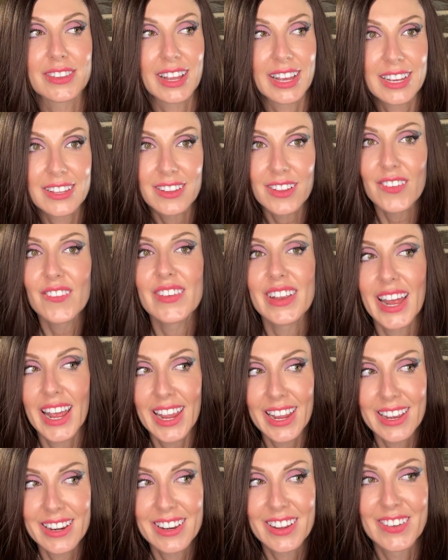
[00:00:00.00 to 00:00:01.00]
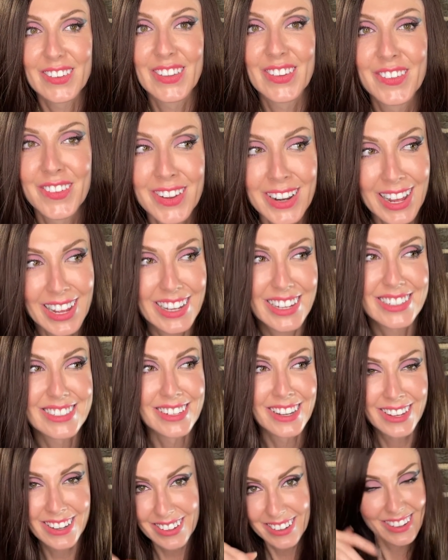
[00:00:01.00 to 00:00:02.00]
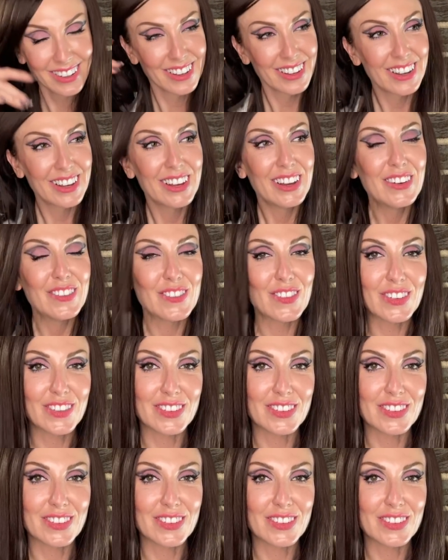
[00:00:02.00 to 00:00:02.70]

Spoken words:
like, look what I can do, where